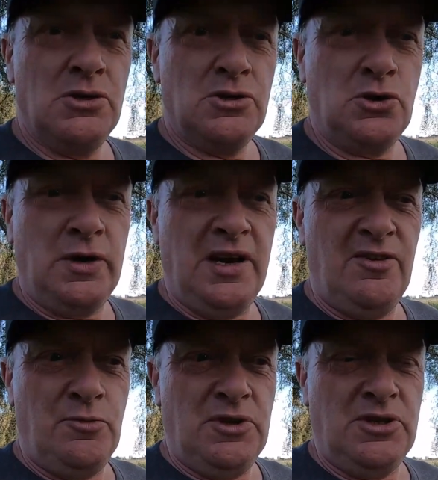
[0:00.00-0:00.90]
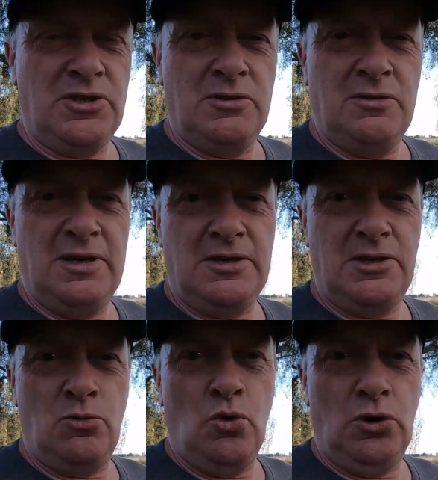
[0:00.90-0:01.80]
So he gave me this
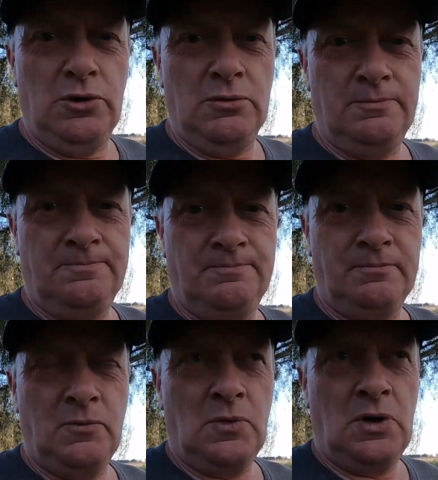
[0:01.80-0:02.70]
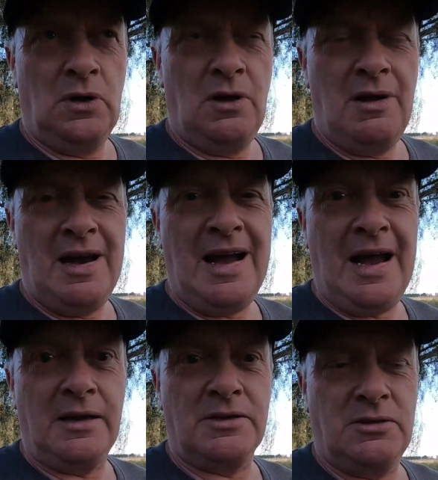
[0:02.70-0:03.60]
knitted woolen
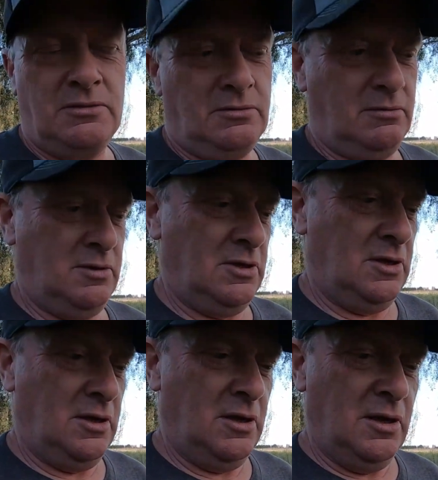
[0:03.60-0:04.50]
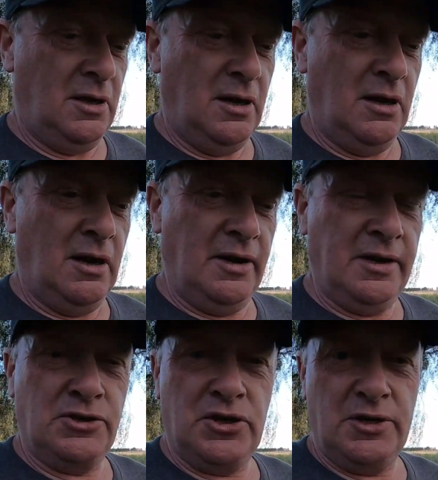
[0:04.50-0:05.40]
hat, and
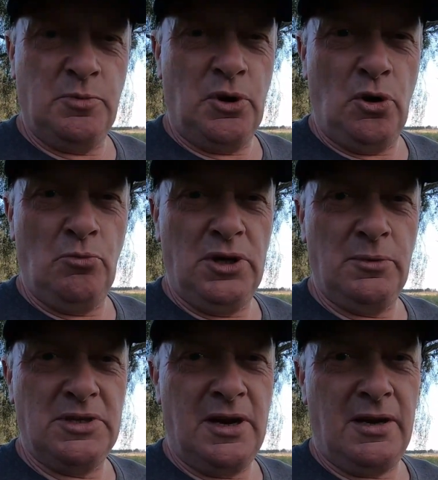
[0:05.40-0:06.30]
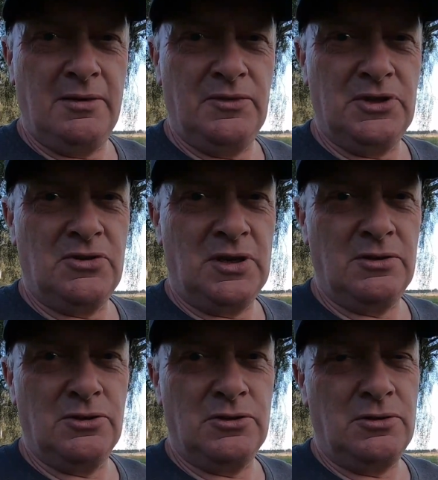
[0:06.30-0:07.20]
I tried to put it on baby's head, and this
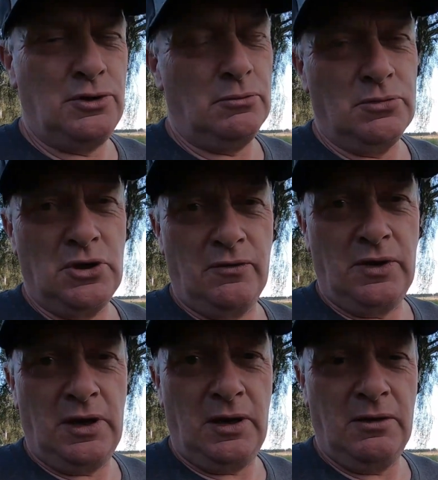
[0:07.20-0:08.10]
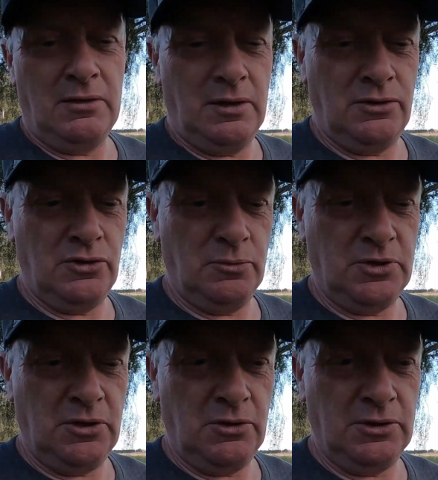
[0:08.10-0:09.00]
thing just jumped off the head and
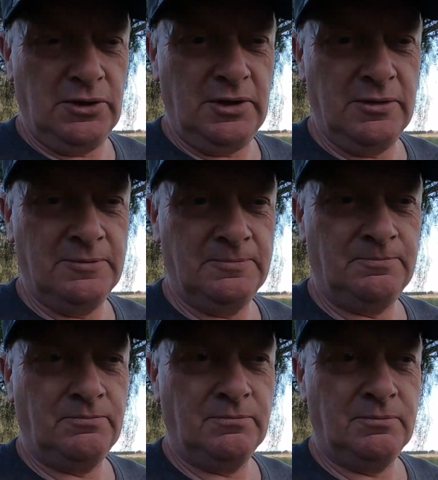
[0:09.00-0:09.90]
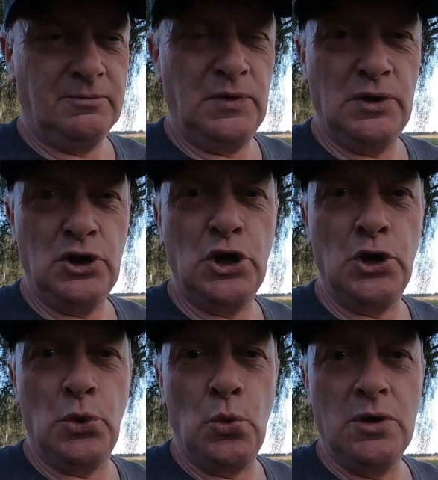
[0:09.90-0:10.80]
dropped in all the
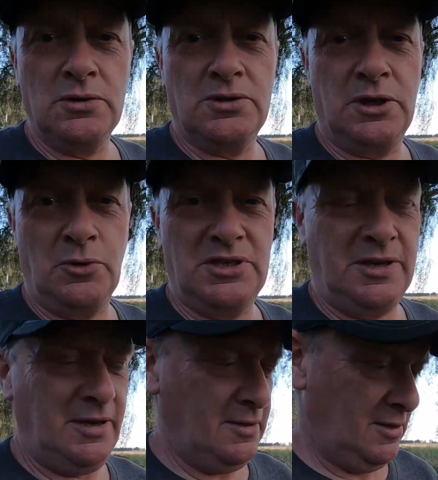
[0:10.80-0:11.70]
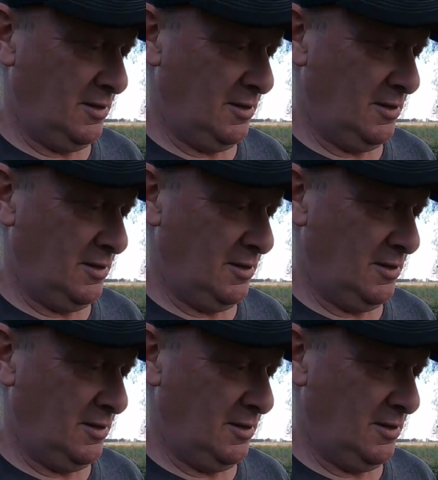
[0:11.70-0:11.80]
goo, shall we say.